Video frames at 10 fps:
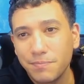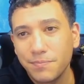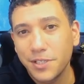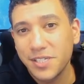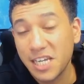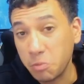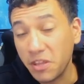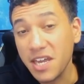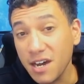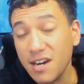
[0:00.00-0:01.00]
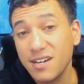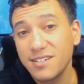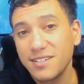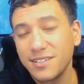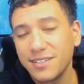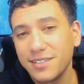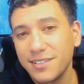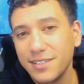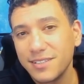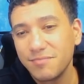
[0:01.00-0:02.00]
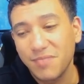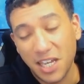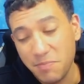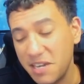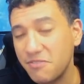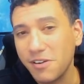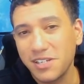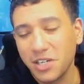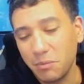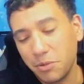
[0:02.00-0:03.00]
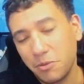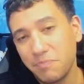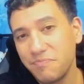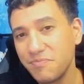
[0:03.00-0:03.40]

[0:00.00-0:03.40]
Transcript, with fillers: because that's what they are. Like me, for example.